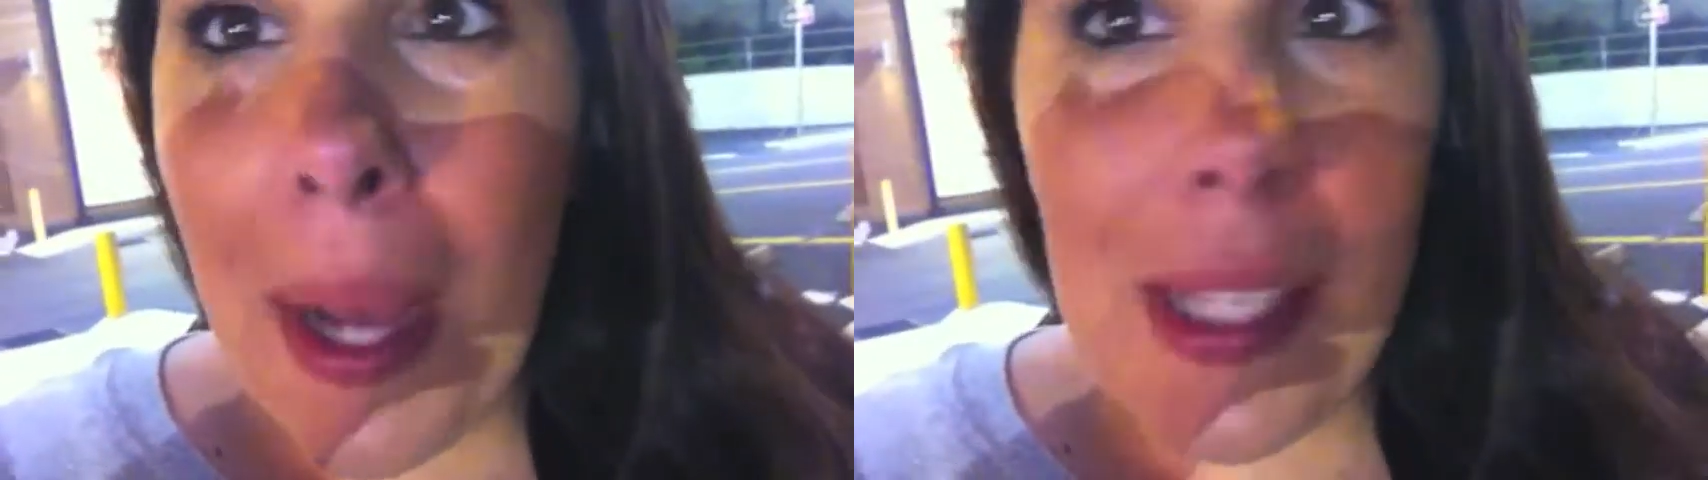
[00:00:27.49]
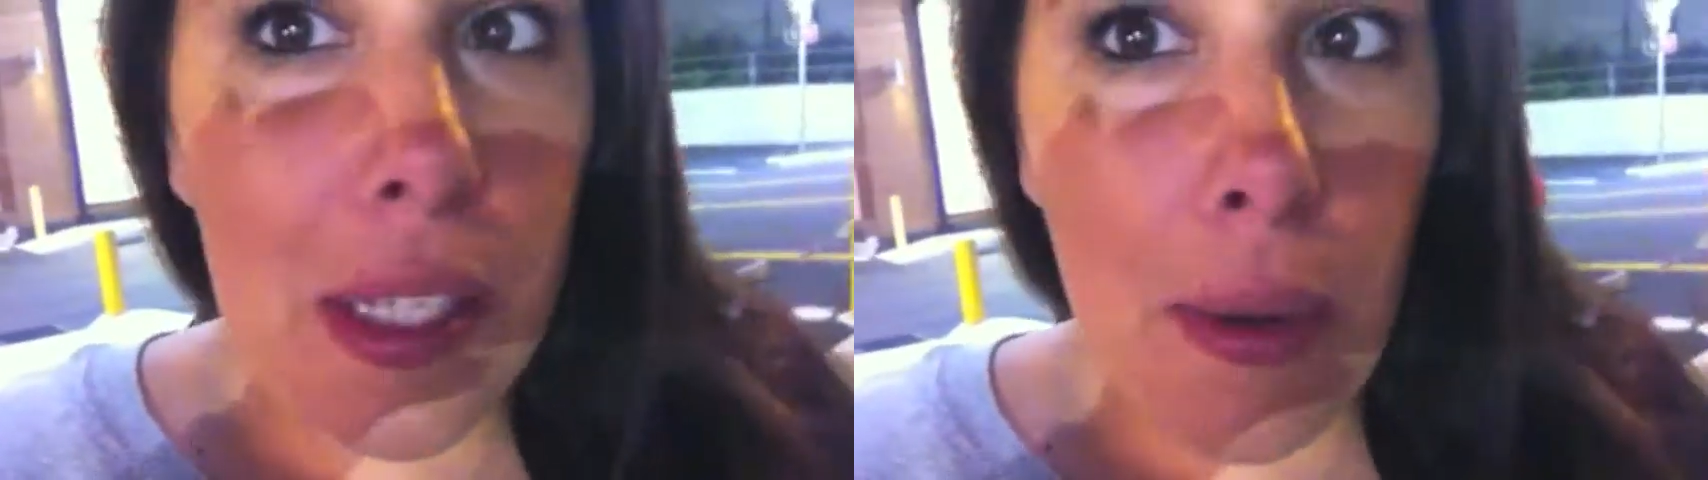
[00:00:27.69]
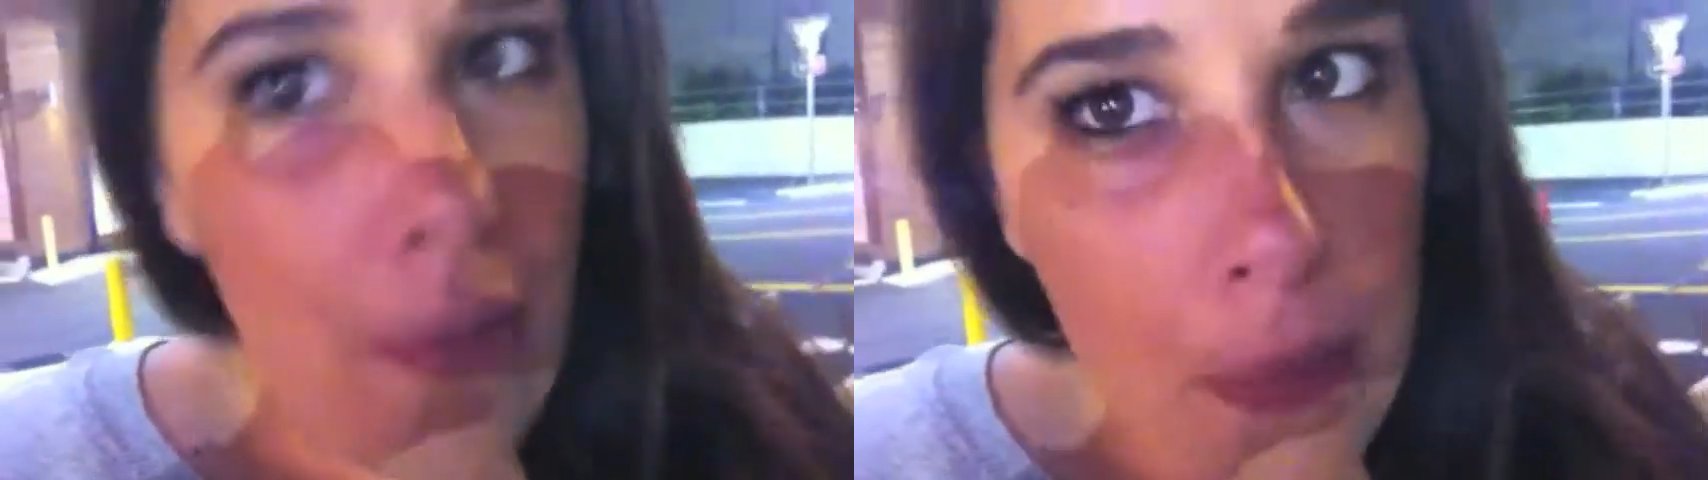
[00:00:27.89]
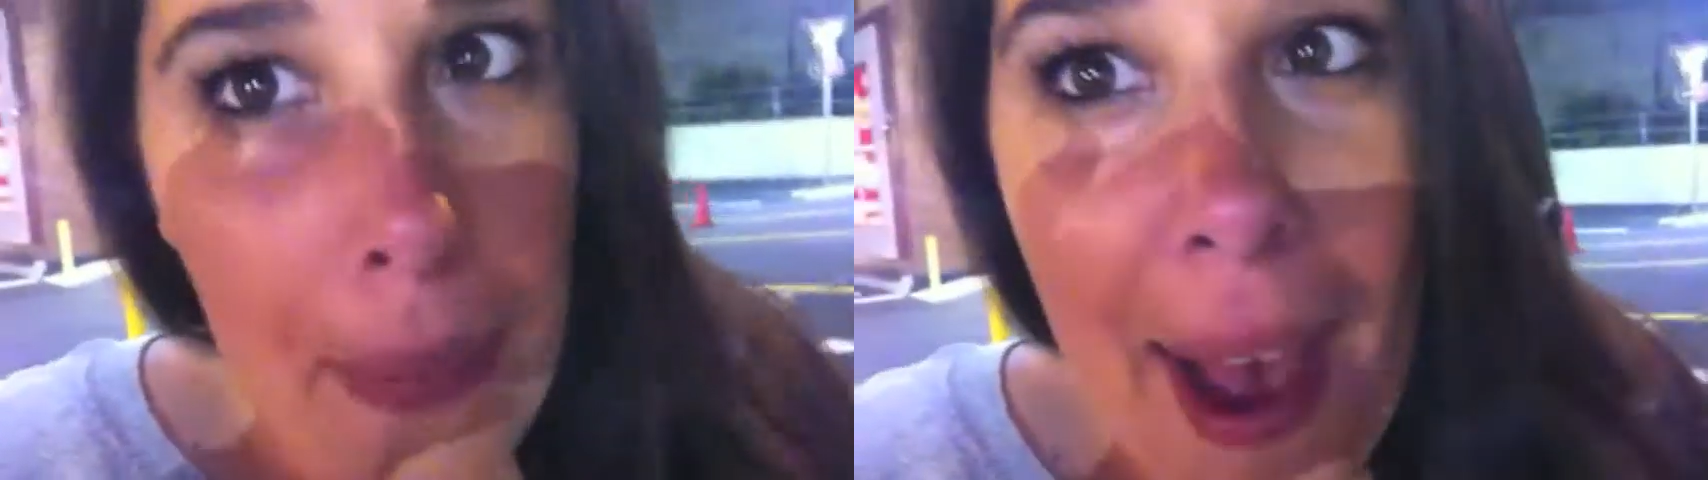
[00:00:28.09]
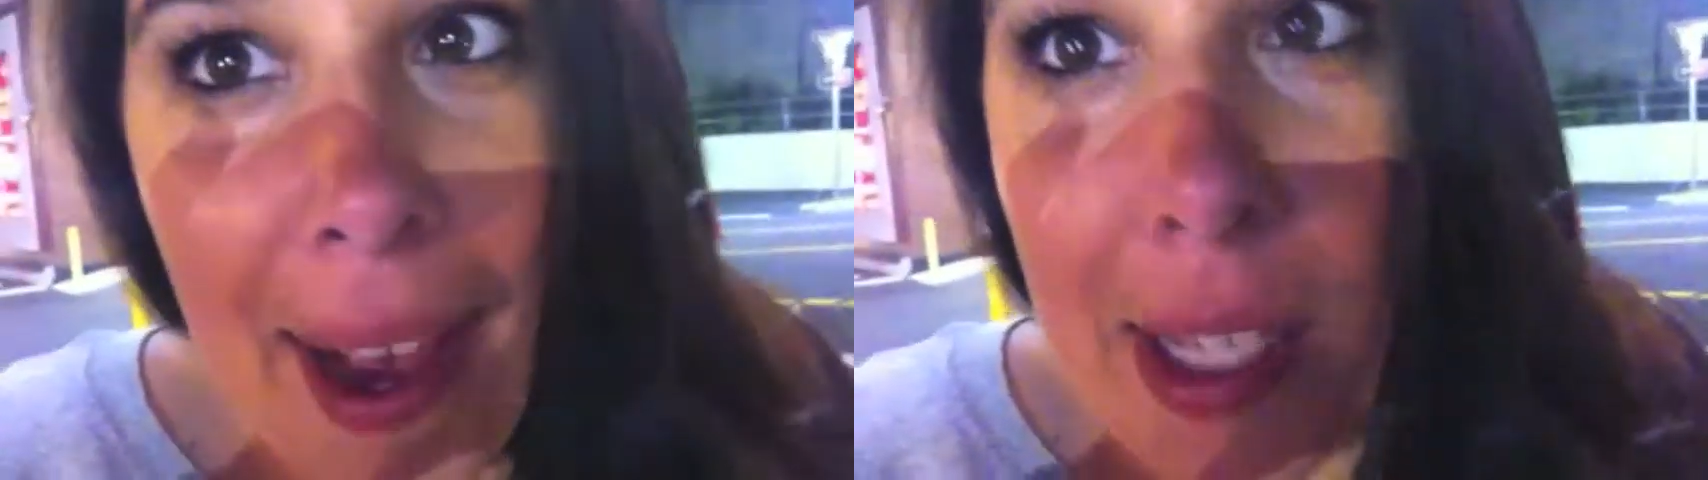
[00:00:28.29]
I still
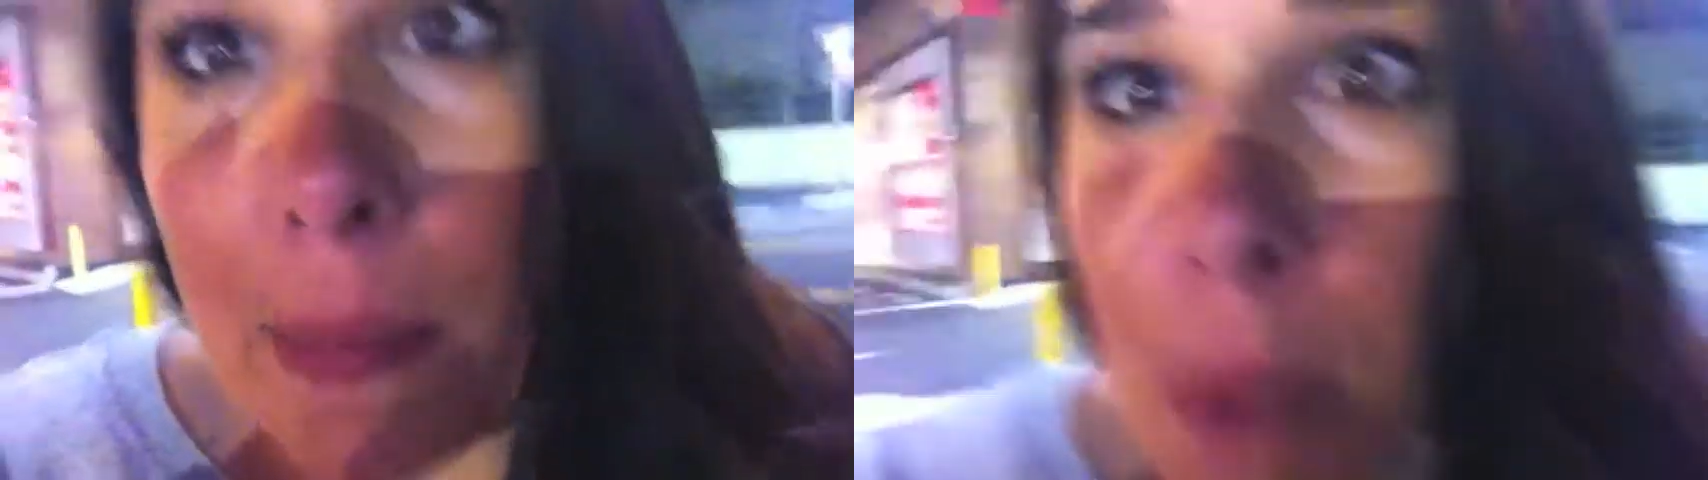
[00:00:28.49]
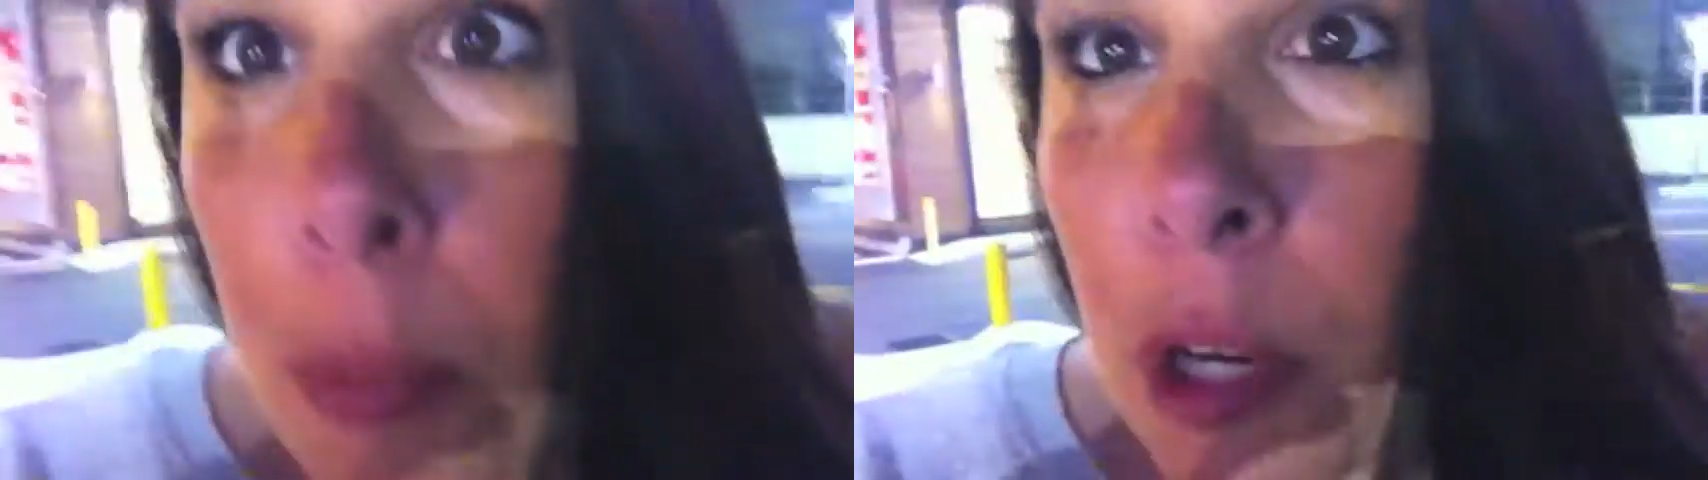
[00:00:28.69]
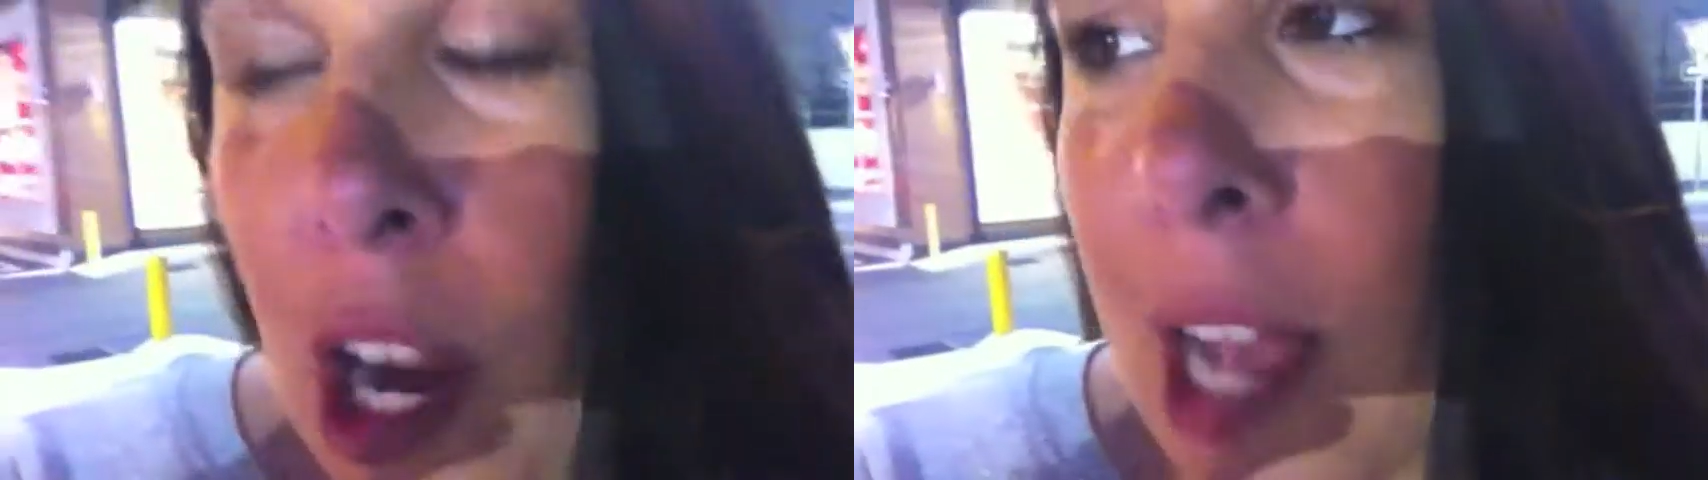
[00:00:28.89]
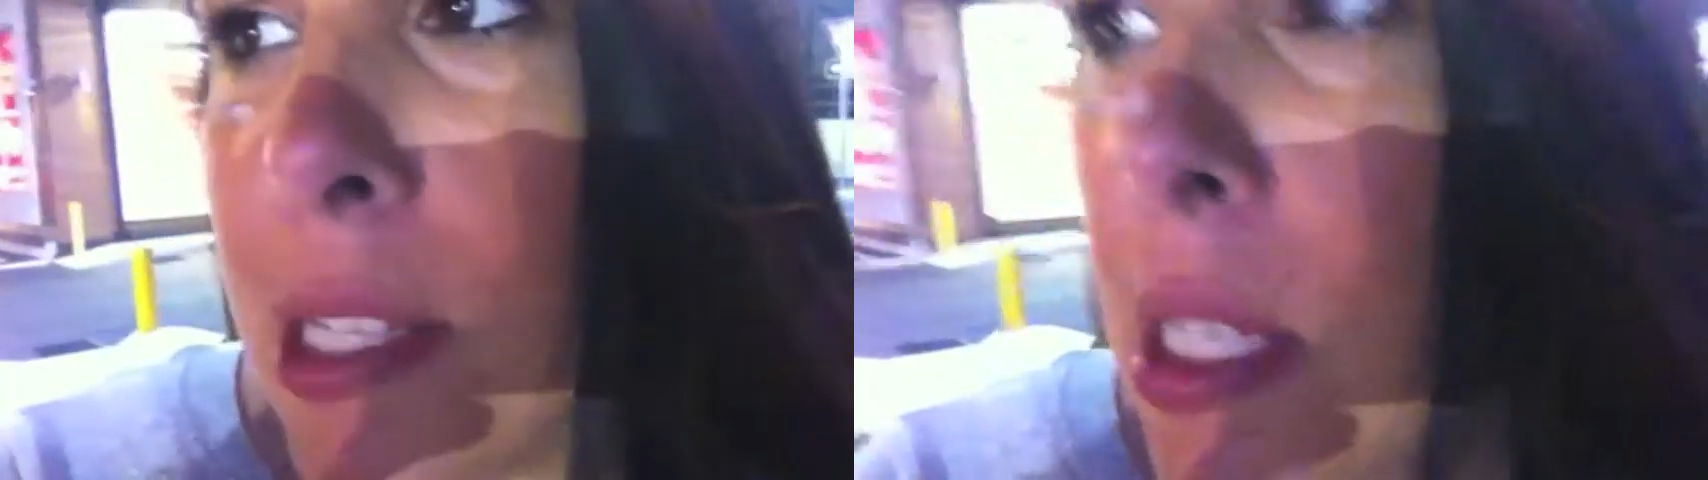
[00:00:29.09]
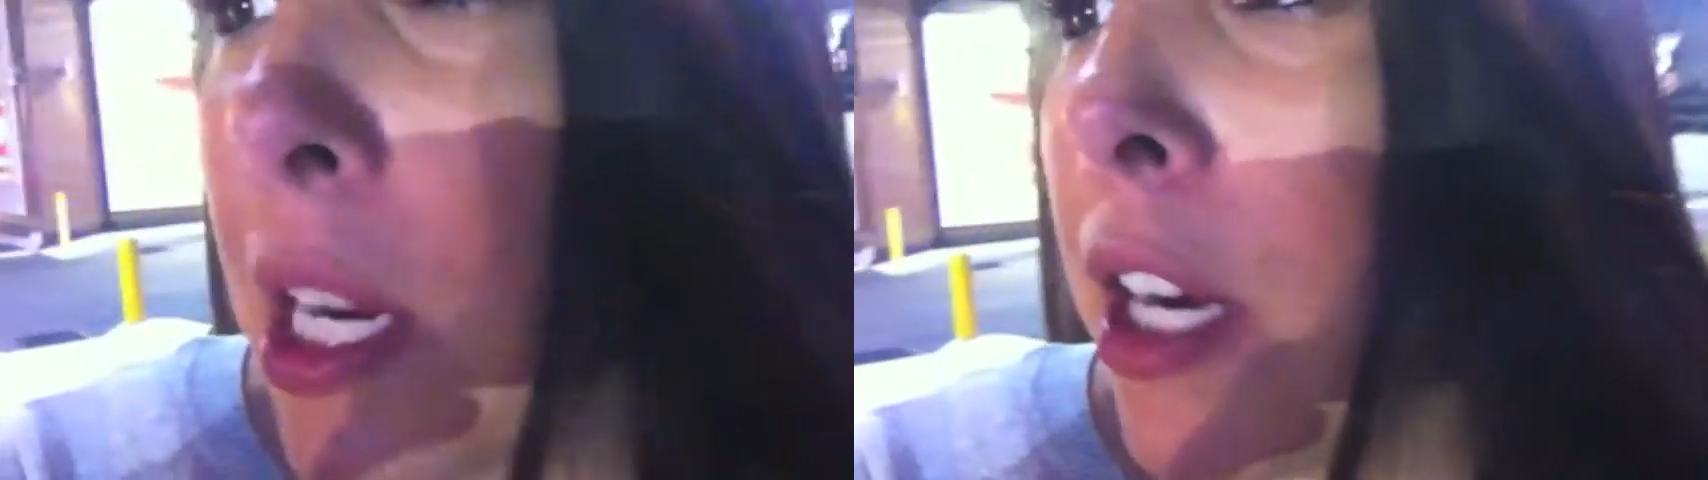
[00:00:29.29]
haven't packed, I'm a
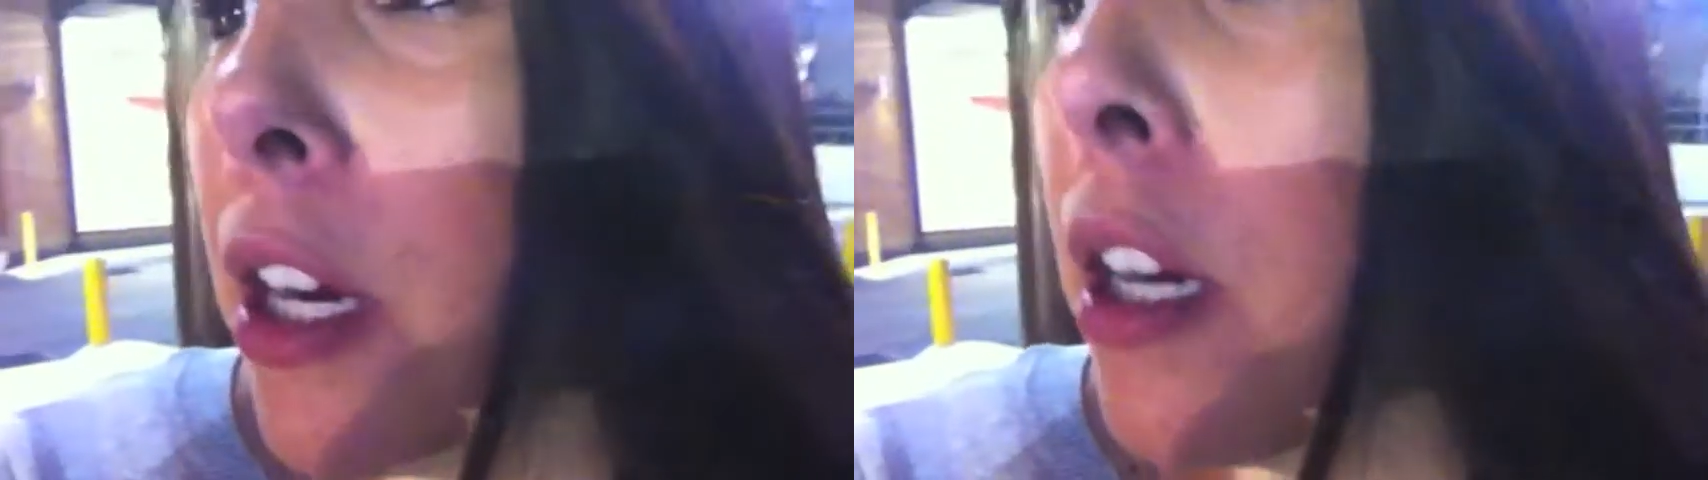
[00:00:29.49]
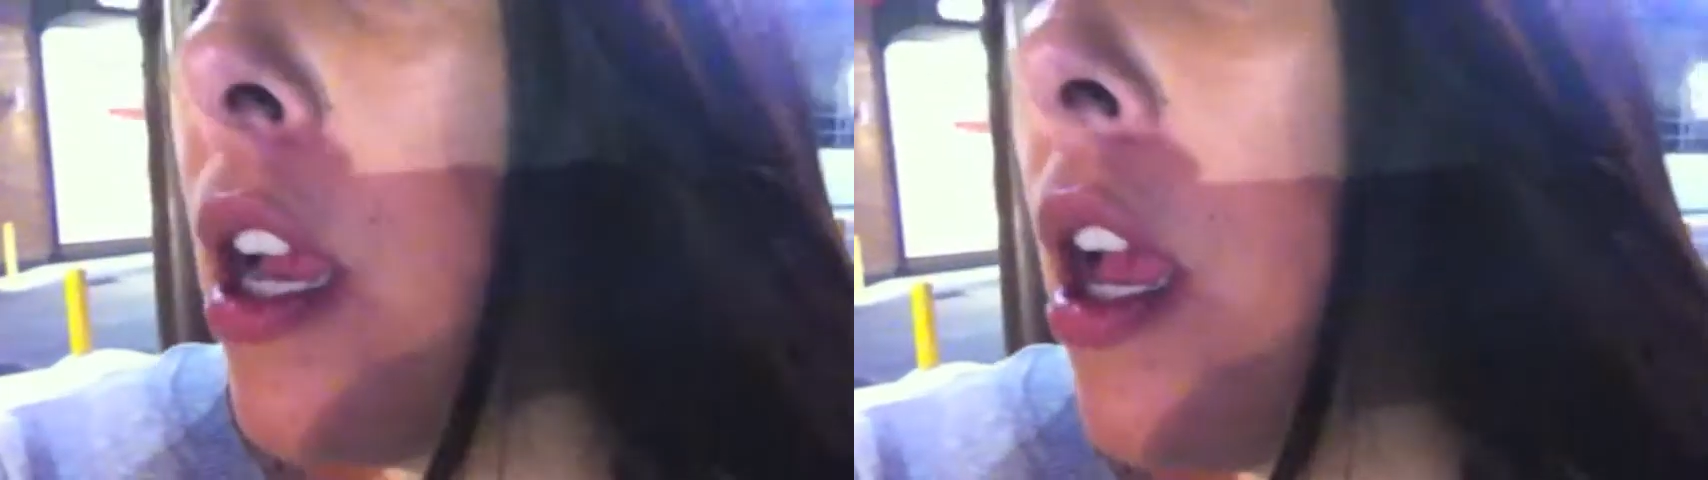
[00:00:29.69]
procrastinator.